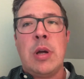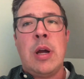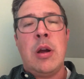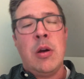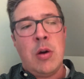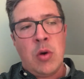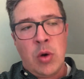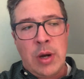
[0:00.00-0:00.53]

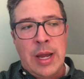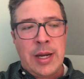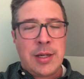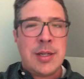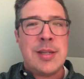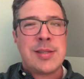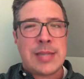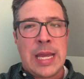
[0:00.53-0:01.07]
or I
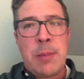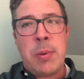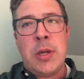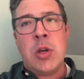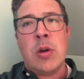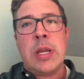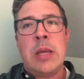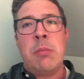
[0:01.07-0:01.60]
can just type in
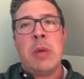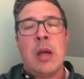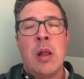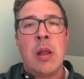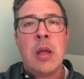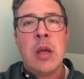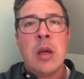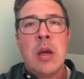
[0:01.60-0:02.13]
your
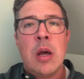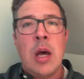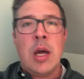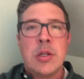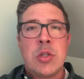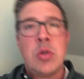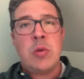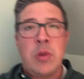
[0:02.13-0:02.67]
email
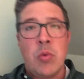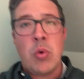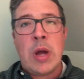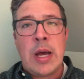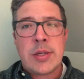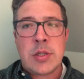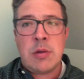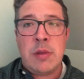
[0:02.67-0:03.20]
to the
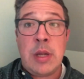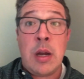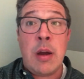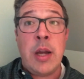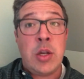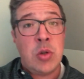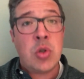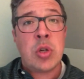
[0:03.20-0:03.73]
roster there,
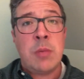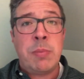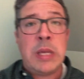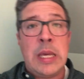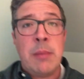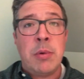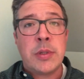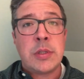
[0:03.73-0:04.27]
and you should
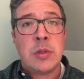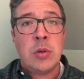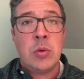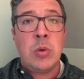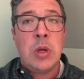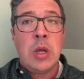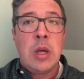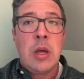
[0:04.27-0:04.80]
be able
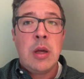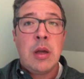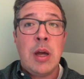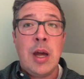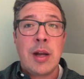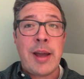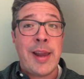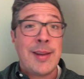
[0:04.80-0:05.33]
to
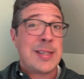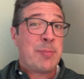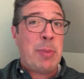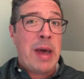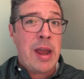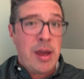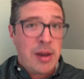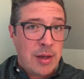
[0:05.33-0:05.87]
kind of
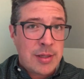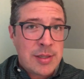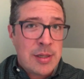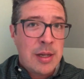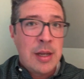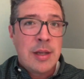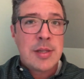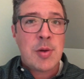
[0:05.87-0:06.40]
spy on us,
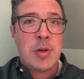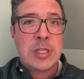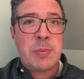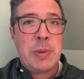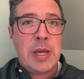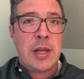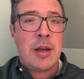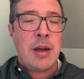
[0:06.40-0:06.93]
so to
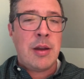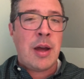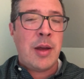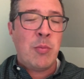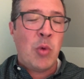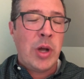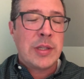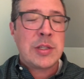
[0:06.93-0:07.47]
speak,
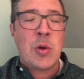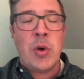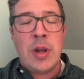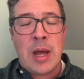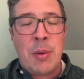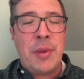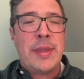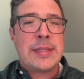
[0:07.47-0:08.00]
on what's going
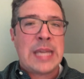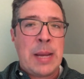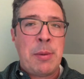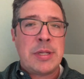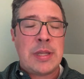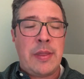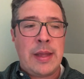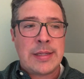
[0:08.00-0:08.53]
on with
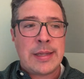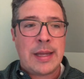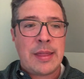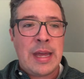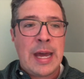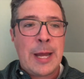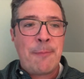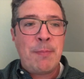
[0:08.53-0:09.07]
assignments and things like
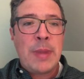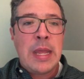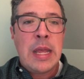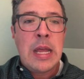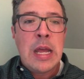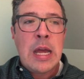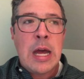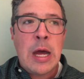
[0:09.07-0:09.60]
that.
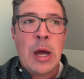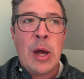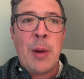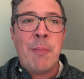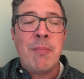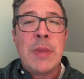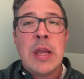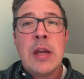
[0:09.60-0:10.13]

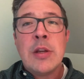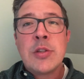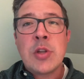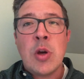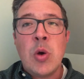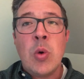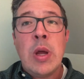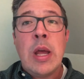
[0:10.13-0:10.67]

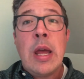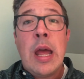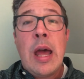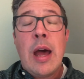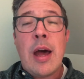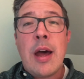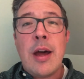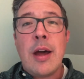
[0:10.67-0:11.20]
So
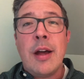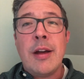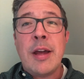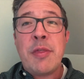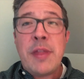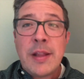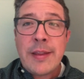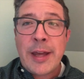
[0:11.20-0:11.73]
I
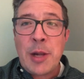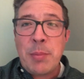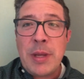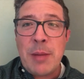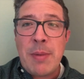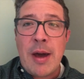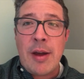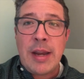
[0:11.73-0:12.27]
think that'll be
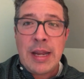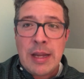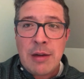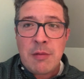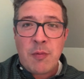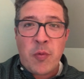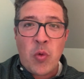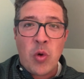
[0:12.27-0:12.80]
about it
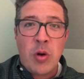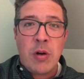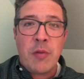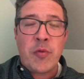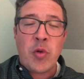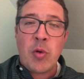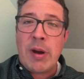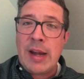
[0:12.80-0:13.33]
for
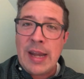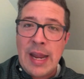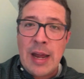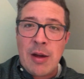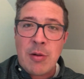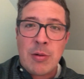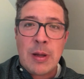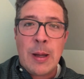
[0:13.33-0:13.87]
right
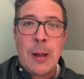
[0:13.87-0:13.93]
now.